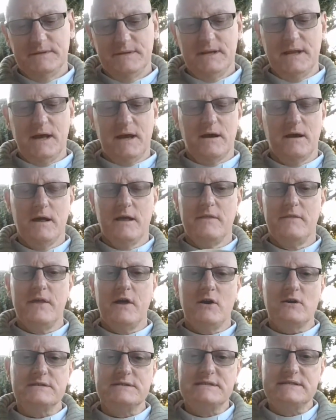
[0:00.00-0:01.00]
Now,
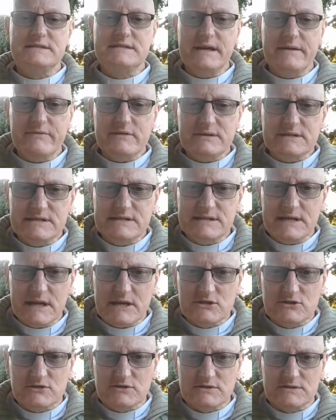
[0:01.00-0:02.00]
there are 7
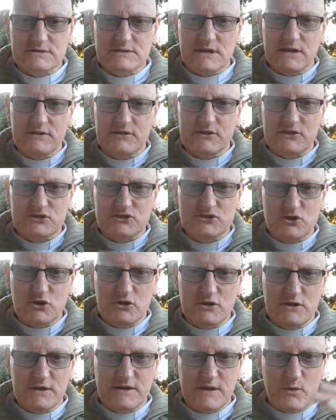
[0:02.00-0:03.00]
sections in the
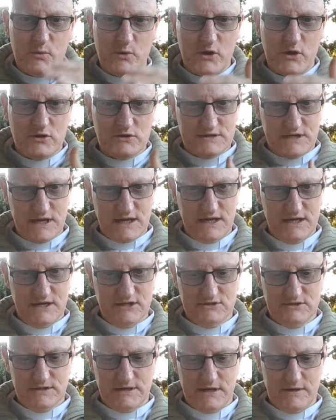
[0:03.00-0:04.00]
journey that we are
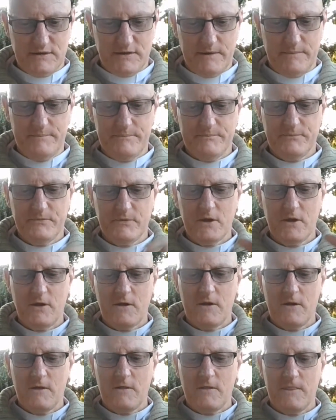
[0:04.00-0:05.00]
taking together.
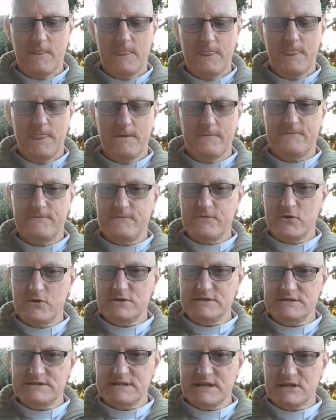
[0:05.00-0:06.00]
The
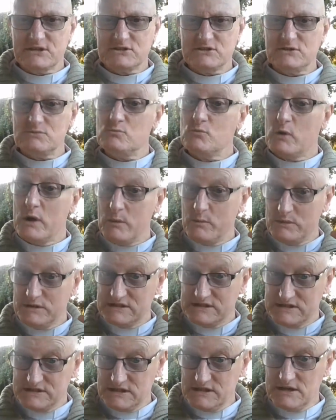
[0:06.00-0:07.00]
first section, and we're
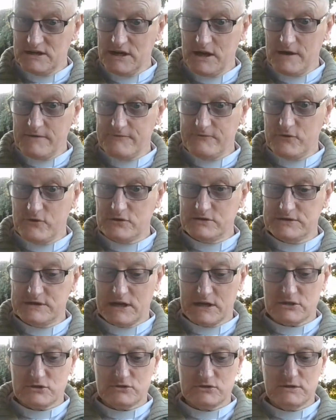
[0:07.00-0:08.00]
still in our first
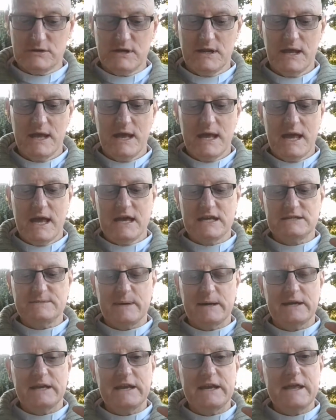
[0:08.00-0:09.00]
section, is
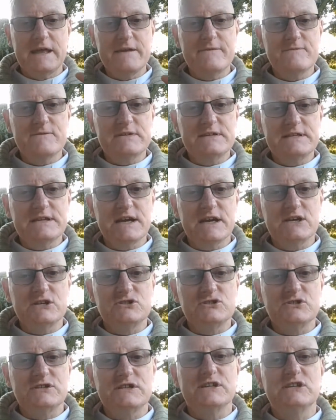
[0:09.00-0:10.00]
about an
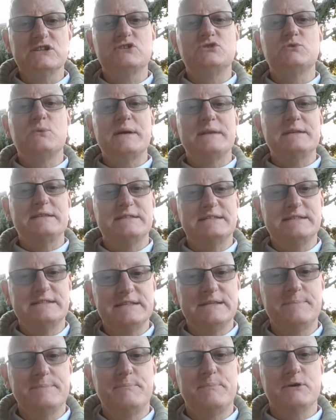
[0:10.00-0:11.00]
invitation into a
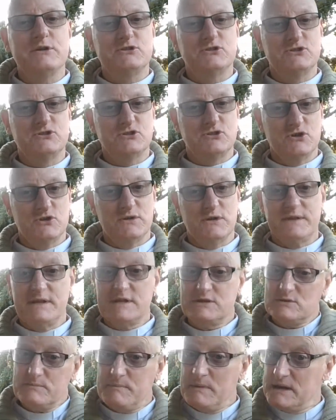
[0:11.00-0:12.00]
deeper journey.
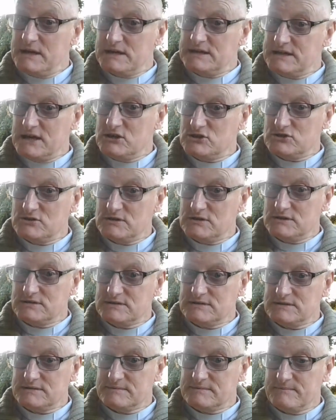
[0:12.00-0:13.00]
That's what meditation
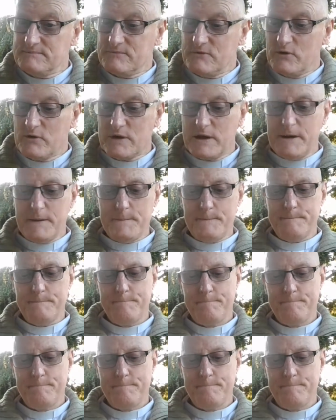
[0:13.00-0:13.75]
is, okay?